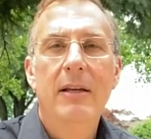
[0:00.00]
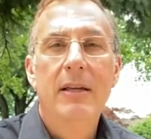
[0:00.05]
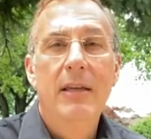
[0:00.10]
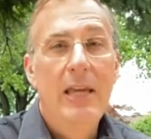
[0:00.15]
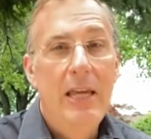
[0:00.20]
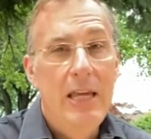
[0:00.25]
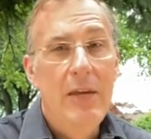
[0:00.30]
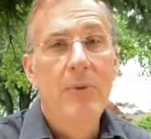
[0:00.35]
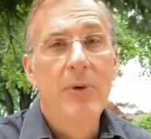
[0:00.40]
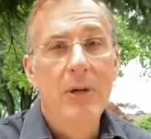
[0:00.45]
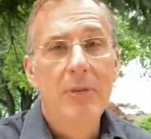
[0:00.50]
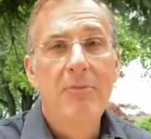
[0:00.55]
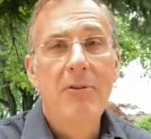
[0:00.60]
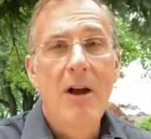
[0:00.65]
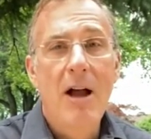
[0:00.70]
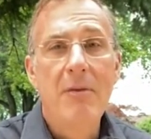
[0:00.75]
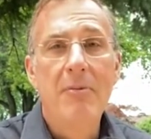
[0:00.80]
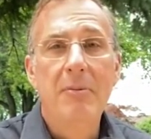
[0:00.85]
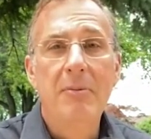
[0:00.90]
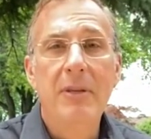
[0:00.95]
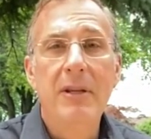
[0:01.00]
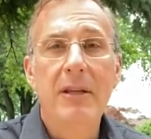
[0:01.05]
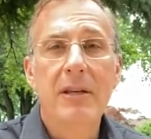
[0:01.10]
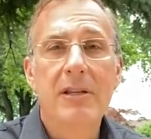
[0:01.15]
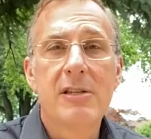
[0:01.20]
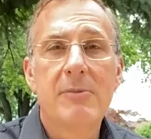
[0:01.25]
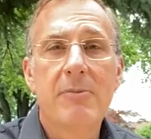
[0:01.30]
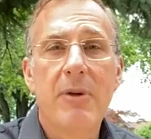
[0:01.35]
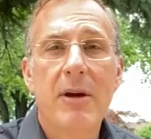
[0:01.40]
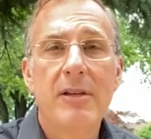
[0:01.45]
He will probably
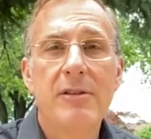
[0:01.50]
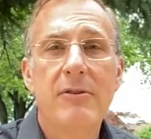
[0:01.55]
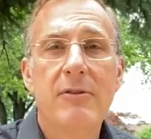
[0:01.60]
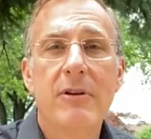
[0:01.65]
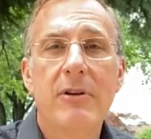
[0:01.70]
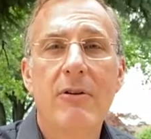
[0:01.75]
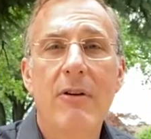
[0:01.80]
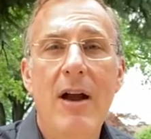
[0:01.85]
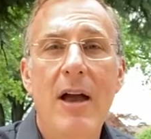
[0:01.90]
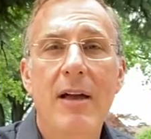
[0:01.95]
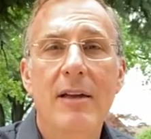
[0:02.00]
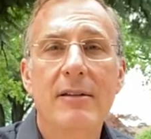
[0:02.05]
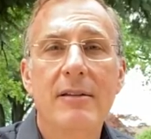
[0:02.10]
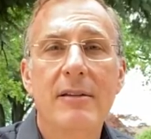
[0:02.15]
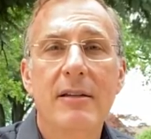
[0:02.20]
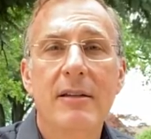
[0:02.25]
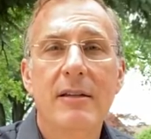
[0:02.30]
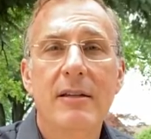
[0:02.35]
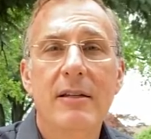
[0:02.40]
express regret.